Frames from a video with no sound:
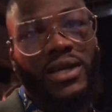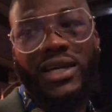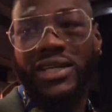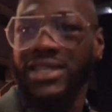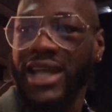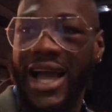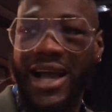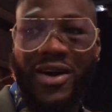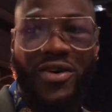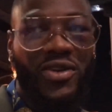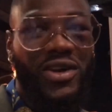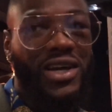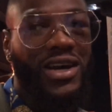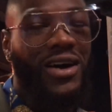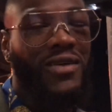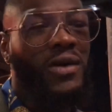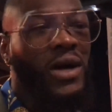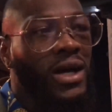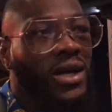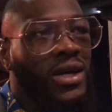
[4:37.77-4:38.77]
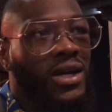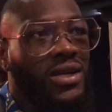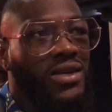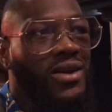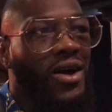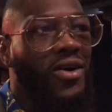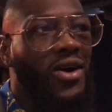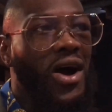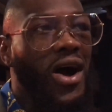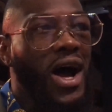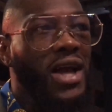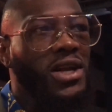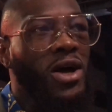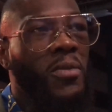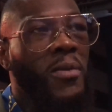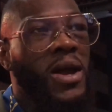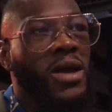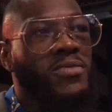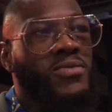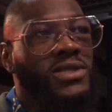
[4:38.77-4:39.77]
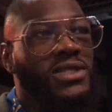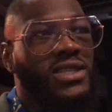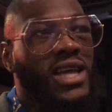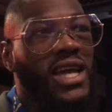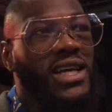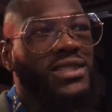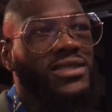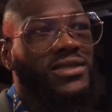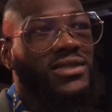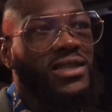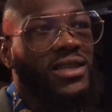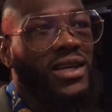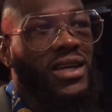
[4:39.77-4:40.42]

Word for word: He's not gonna get up. You know, God don't make mistakes.